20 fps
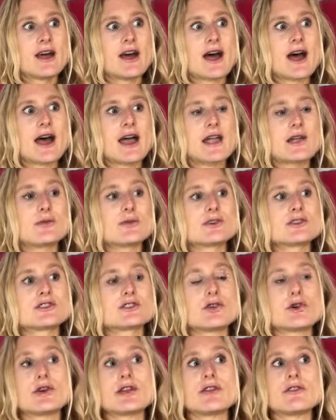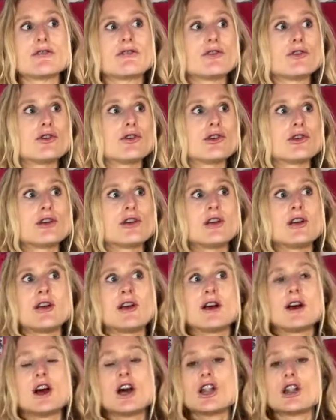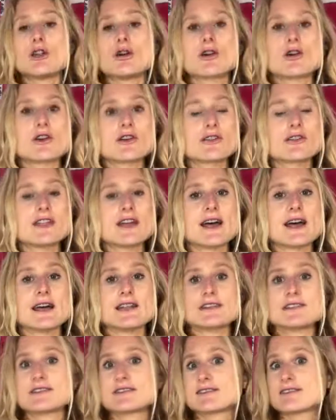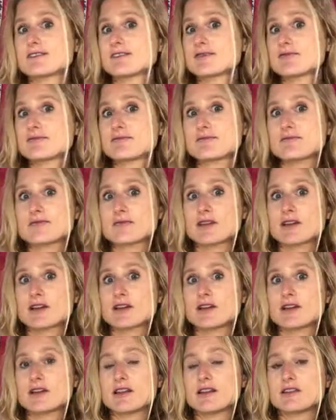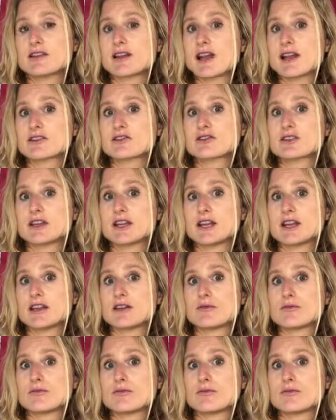I was going for a look that is actually,